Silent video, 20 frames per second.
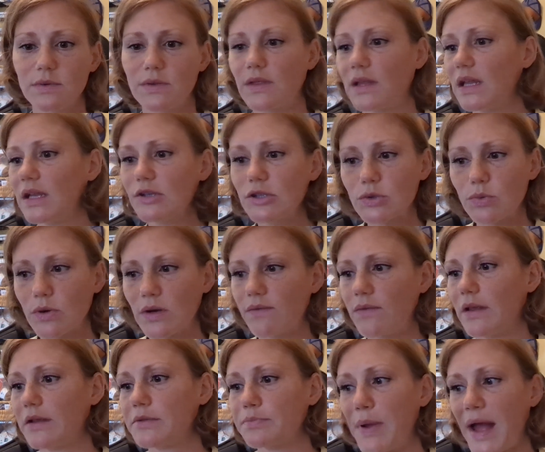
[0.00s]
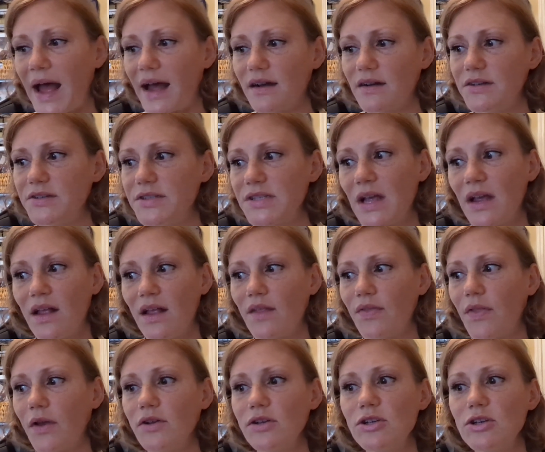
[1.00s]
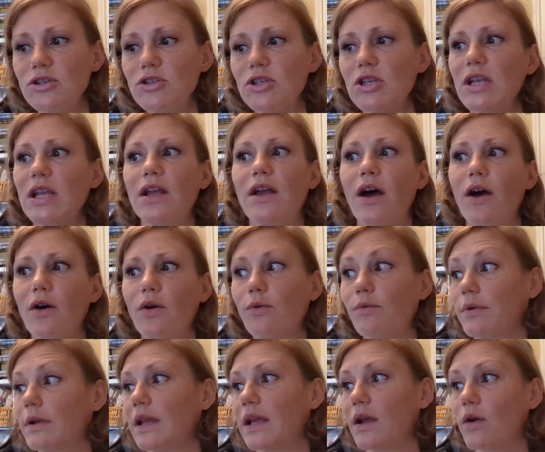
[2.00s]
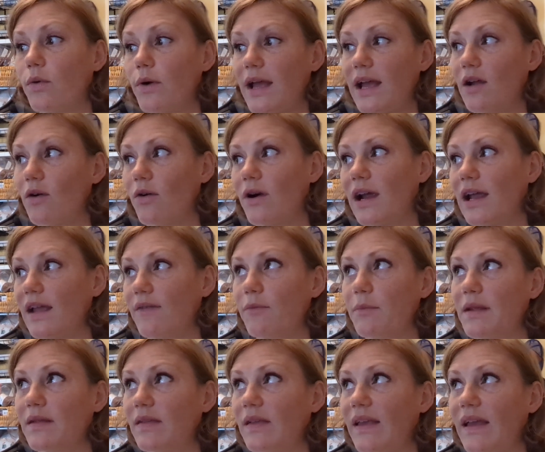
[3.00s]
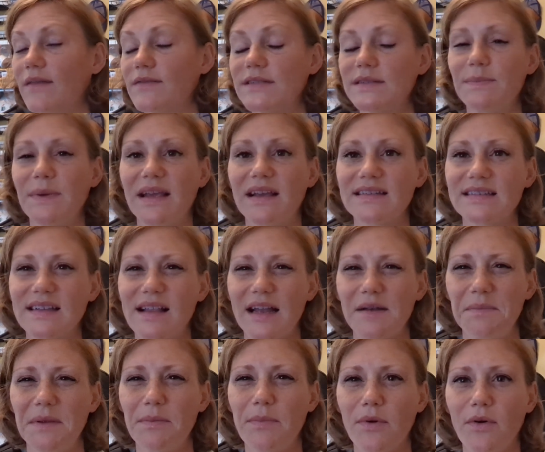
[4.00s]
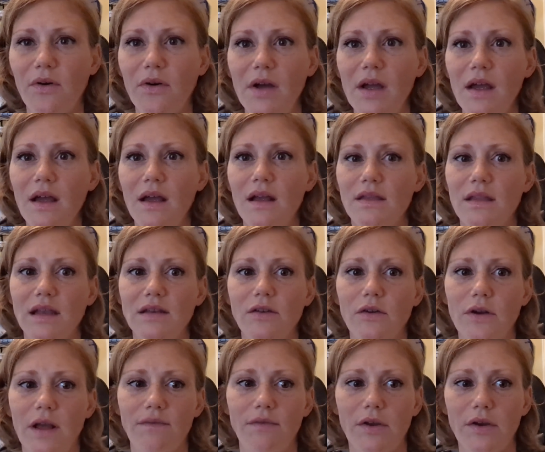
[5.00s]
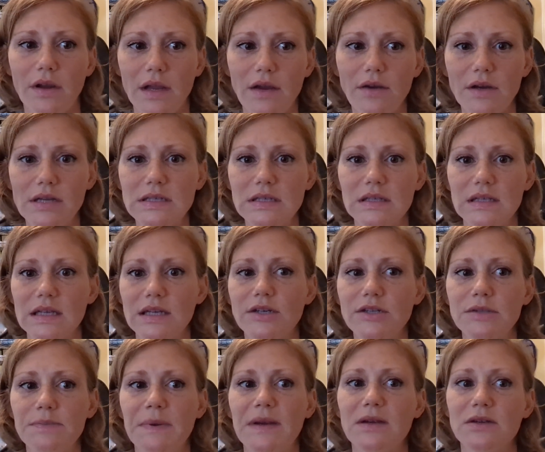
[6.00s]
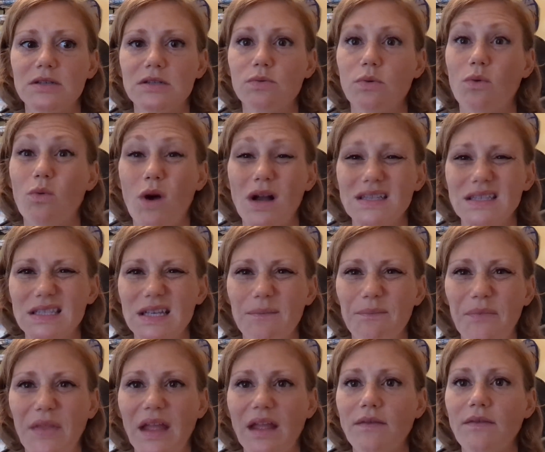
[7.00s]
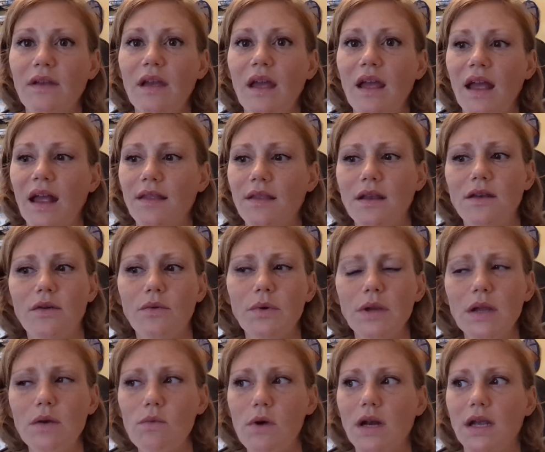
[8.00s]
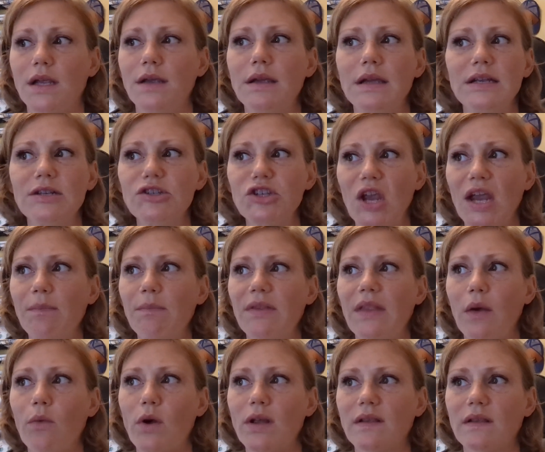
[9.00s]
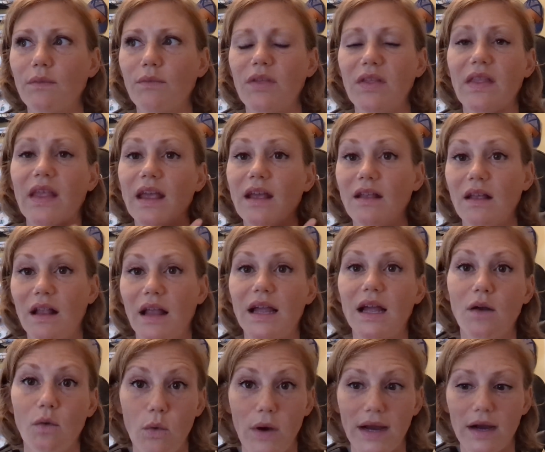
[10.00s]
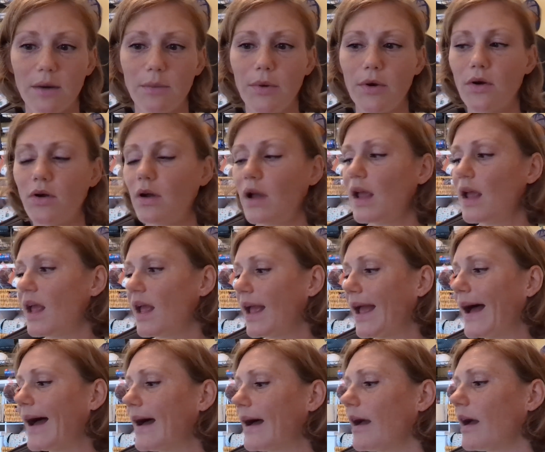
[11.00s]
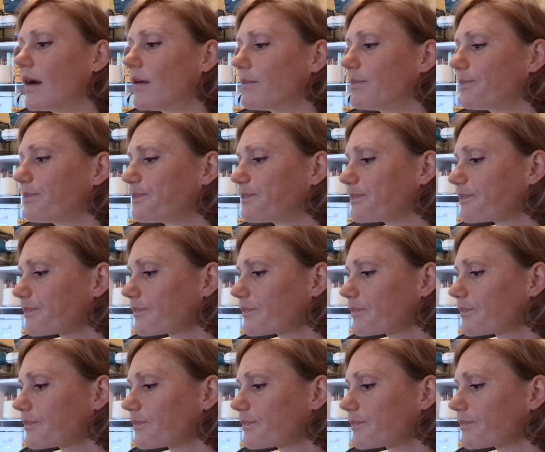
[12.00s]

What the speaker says: with each one of these patterns. Those usually go really quick, or I give them as gifts, because a lot of people that don't have their ears pierced will want something, and they don't really want a keychain, but they want something that, like a wearable. So